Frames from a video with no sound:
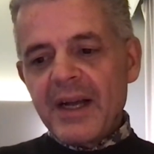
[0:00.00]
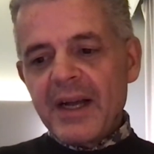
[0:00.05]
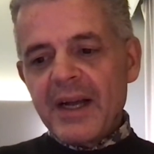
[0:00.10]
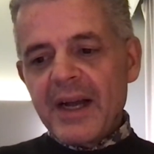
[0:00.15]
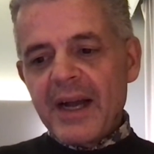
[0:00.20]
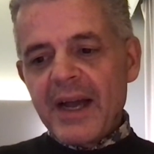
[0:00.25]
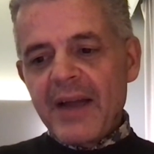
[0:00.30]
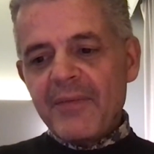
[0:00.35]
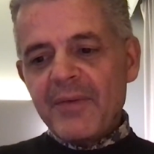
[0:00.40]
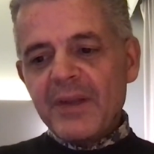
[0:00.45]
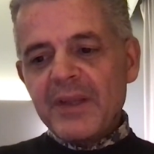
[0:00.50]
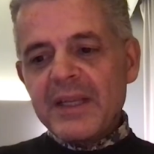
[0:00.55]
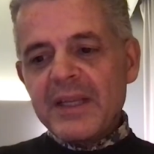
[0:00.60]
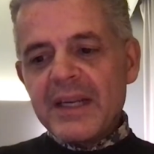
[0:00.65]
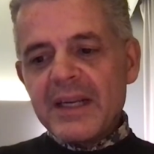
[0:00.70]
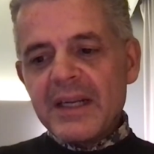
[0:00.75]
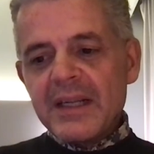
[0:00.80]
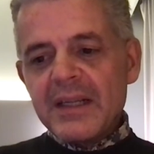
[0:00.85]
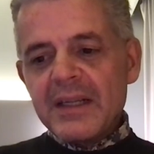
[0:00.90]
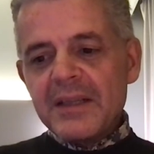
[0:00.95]
I have a
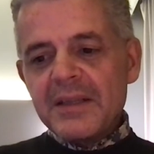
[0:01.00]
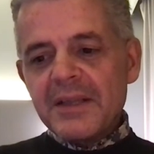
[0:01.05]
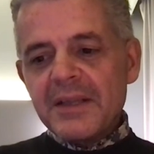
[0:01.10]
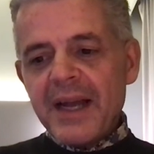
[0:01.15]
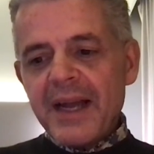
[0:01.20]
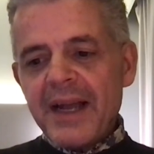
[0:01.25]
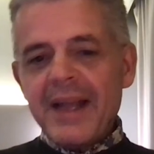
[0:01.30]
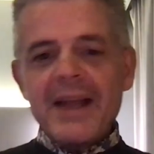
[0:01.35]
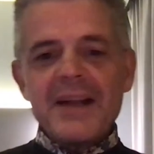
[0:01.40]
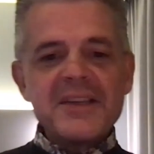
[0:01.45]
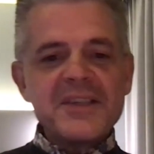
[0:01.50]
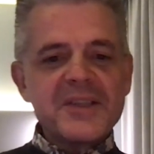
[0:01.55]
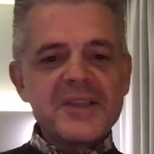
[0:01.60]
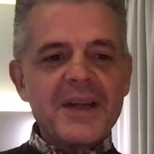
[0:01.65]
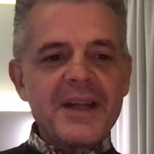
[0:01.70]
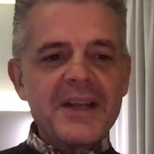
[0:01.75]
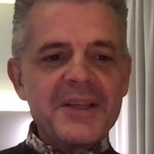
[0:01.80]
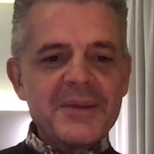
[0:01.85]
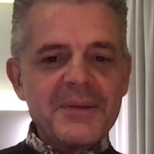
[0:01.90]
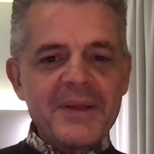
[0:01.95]
little. I, it's
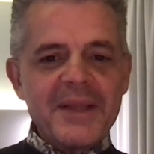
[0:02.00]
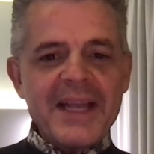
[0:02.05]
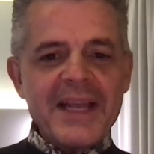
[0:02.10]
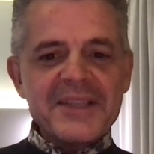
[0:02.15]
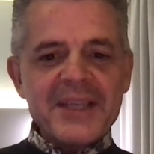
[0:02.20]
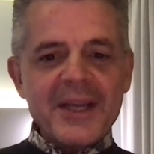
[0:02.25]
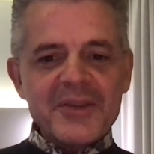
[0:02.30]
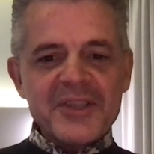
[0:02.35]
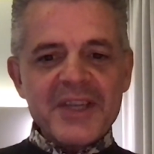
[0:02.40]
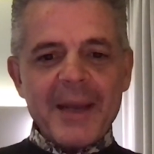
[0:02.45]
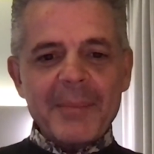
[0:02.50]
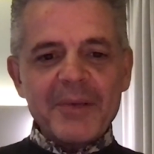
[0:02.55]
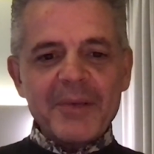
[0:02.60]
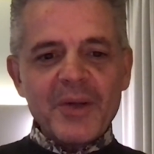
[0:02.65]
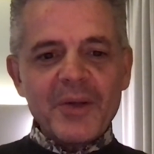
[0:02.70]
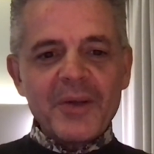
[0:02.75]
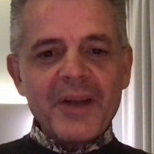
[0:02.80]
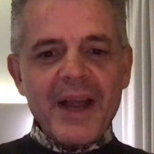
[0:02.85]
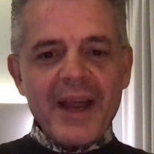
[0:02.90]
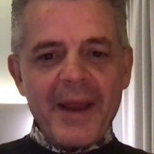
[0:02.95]
it, that sounds
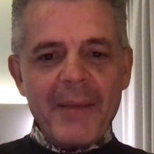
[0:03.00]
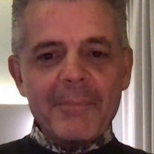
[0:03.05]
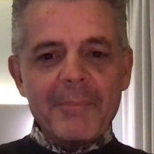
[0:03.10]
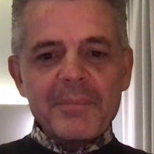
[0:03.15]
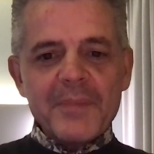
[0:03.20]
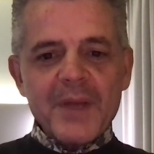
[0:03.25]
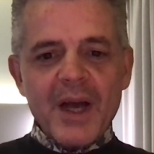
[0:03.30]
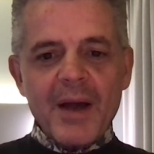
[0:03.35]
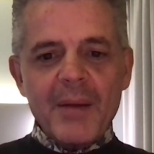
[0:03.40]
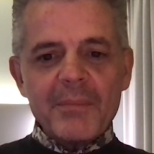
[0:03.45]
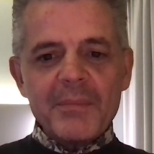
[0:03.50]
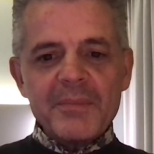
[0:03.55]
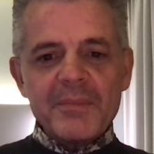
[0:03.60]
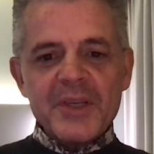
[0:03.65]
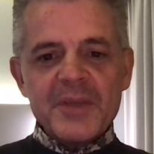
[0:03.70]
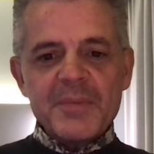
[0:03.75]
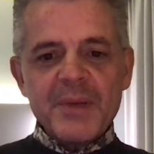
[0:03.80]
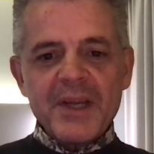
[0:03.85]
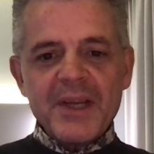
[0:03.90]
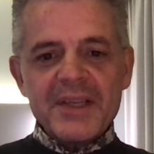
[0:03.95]
skeptical, and I am, um,
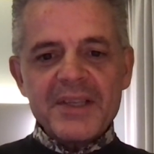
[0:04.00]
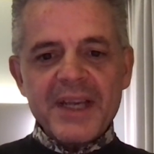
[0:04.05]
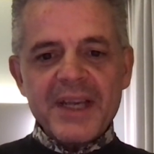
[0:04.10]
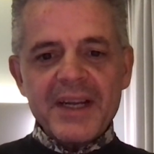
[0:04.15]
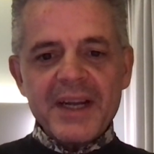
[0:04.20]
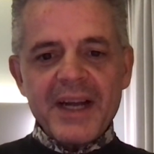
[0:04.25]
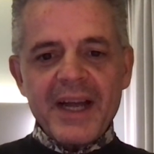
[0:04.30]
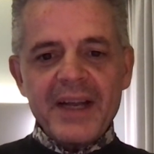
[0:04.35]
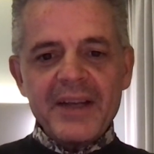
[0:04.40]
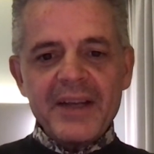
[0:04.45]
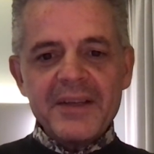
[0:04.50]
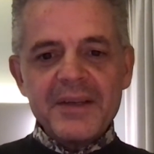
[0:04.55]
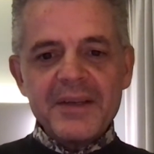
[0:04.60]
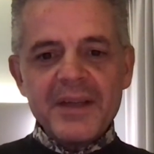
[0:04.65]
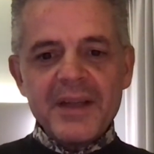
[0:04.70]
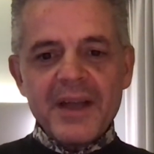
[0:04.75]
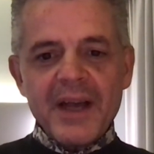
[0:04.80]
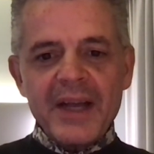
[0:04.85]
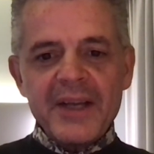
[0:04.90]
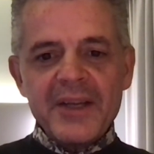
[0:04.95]
just because I, I
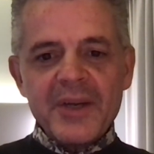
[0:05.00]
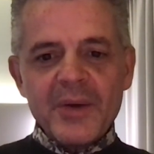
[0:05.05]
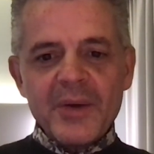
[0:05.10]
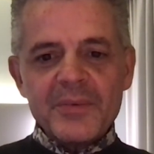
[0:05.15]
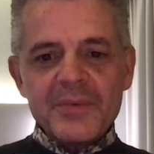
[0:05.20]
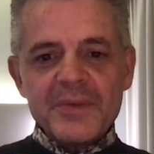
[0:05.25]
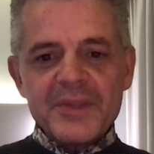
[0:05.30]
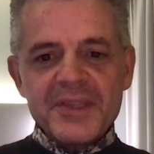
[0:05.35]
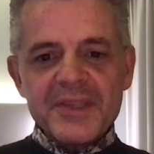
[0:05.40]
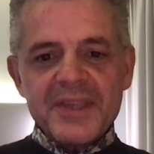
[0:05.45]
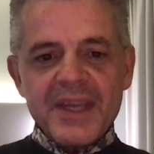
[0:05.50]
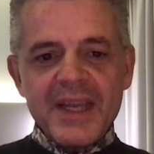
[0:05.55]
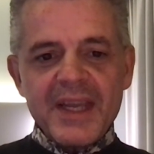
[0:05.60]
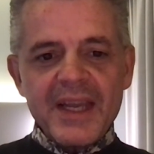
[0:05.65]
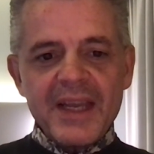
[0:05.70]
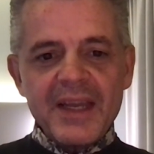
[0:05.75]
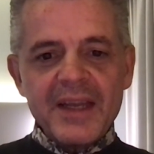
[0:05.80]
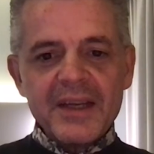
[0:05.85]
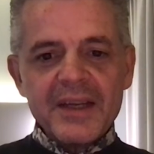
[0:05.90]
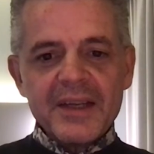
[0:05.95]
I don't
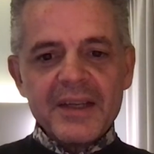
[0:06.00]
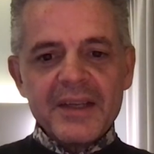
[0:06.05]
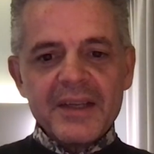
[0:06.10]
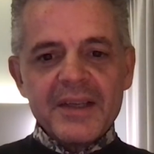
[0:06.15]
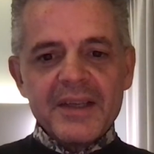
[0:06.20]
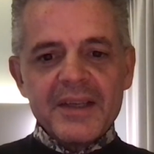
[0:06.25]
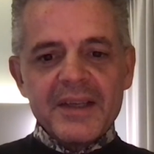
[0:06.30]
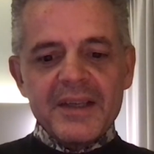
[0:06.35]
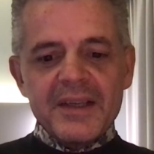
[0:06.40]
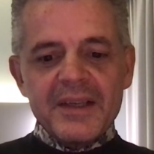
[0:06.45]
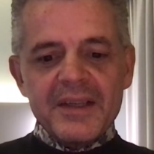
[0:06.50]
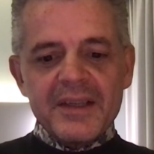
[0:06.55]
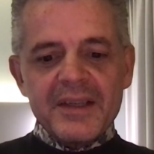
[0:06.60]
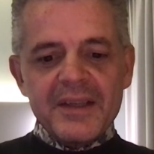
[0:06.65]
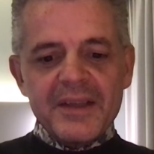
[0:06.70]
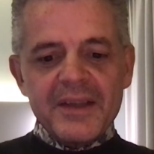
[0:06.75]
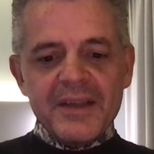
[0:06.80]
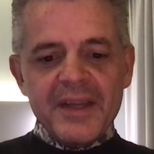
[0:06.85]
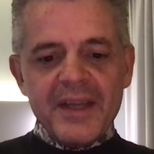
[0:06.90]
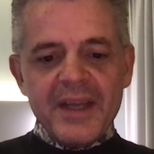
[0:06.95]
see
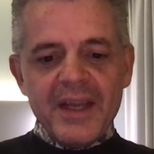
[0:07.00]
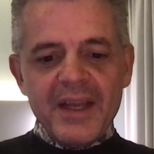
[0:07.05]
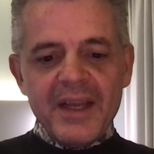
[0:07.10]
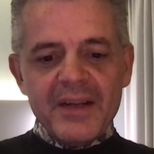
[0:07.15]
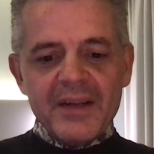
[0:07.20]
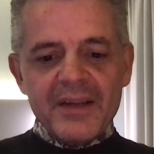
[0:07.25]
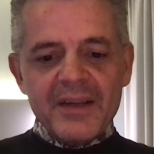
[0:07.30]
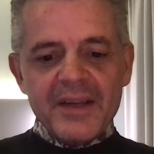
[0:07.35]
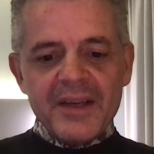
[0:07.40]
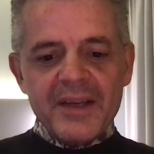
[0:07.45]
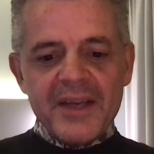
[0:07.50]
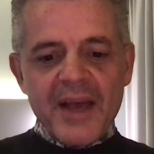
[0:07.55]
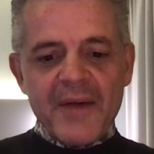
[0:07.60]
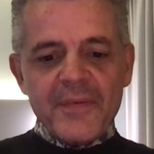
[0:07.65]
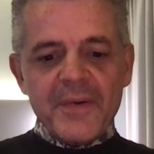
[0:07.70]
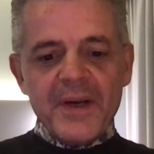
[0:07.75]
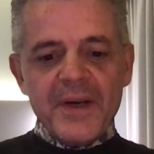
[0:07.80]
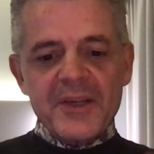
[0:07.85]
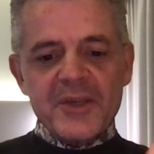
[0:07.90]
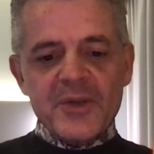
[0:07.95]
the the
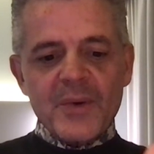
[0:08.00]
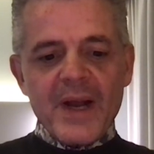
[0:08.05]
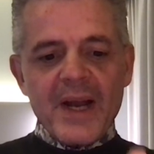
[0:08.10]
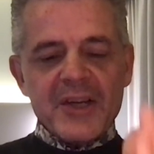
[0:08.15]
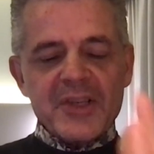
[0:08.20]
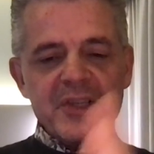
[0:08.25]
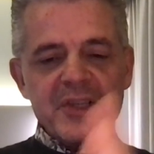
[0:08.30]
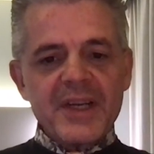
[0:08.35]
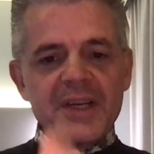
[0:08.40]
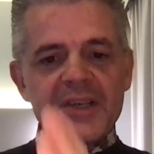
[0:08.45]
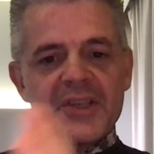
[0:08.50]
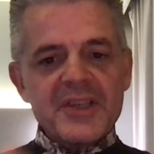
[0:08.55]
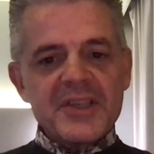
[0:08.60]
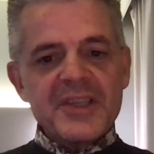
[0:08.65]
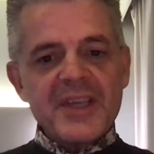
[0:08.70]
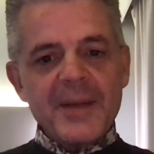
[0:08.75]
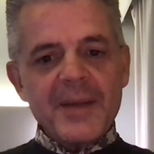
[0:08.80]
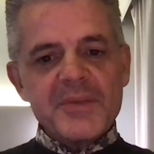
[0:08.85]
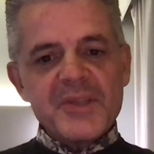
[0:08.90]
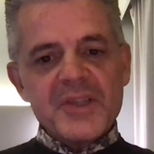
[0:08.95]
definite direction. It just
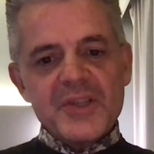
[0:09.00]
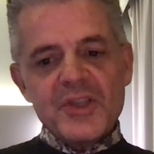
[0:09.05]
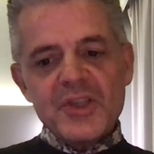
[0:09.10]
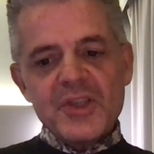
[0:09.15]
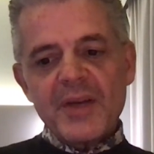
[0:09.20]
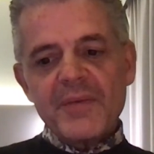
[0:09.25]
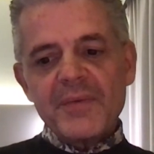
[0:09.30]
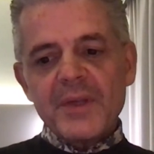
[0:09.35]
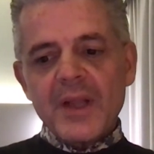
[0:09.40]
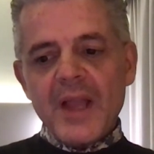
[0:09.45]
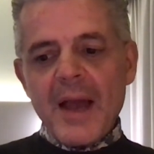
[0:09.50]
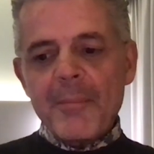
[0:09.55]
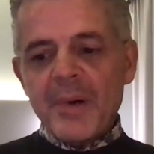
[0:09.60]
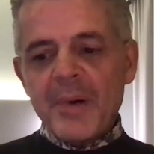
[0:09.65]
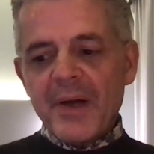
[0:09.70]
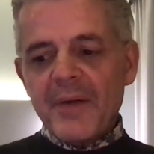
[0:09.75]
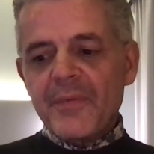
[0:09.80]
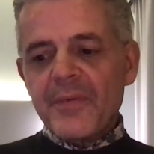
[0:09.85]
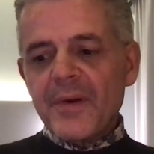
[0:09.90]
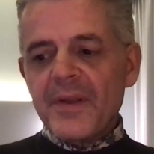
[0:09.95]
seems to shift a lot.
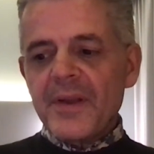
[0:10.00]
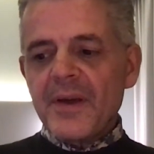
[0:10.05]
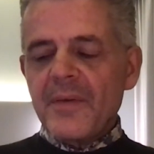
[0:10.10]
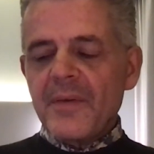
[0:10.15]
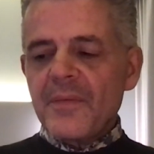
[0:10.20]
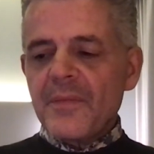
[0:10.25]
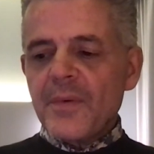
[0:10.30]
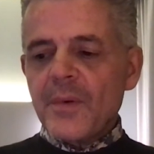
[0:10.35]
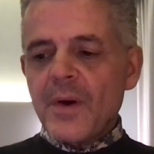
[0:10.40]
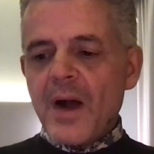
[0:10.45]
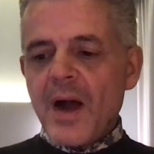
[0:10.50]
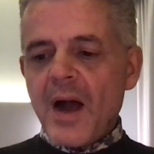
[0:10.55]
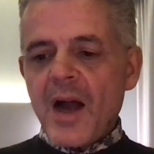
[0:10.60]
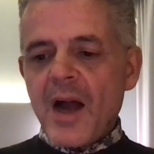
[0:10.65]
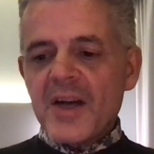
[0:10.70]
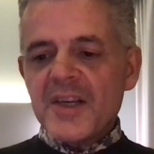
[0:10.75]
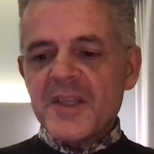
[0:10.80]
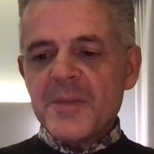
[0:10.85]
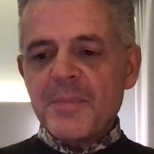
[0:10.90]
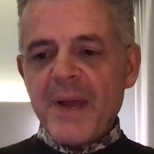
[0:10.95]
But for the for
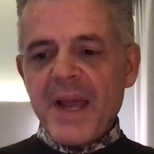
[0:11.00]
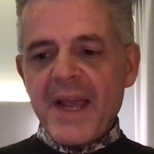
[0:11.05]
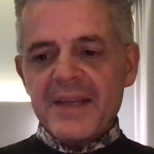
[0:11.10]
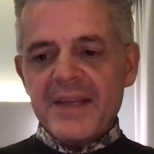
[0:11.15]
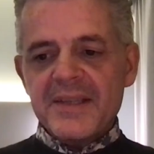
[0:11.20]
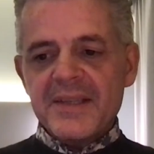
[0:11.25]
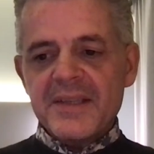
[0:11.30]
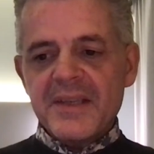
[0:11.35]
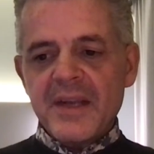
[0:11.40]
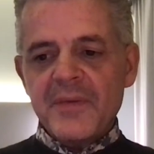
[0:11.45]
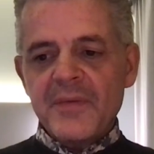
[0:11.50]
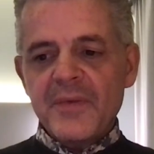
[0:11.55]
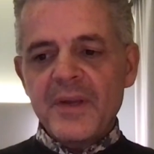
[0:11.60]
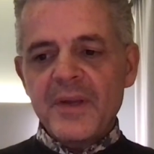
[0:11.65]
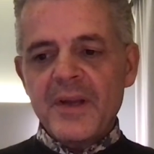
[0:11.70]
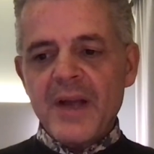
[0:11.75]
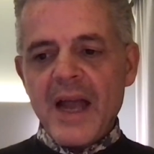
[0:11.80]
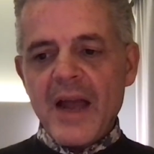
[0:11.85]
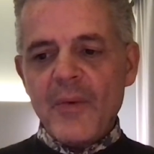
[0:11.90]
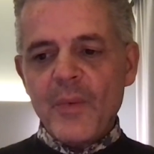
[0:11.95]
our space and
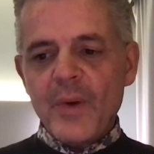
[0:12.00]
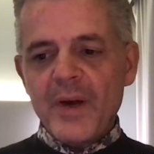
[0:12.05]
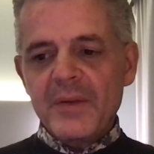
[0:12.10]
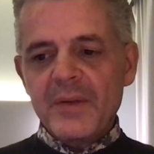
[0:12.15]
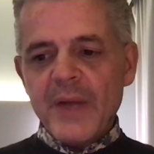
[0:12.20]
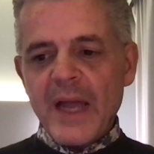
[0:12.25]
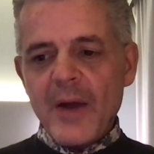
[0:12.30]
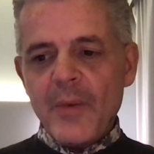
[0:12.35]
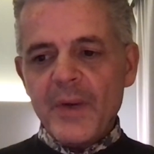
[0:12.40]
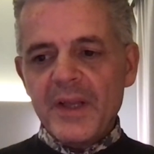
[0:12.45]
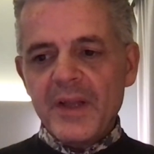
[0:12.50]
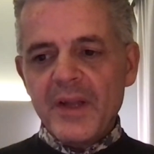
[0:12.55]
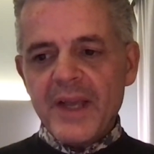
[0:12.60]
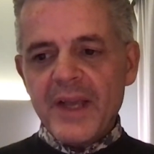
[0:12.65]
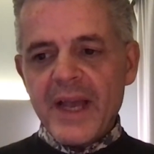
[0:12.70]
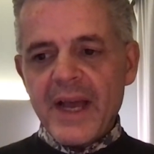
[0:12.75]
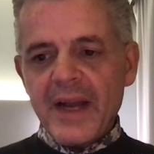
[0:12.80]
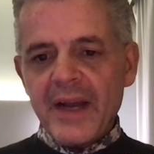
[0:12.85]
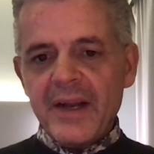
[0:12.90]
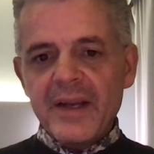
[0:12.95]
the, how we how we
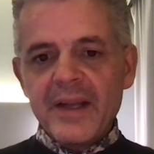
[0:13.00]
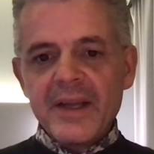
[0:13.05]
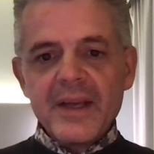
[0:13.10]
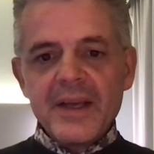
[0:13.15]
look at it,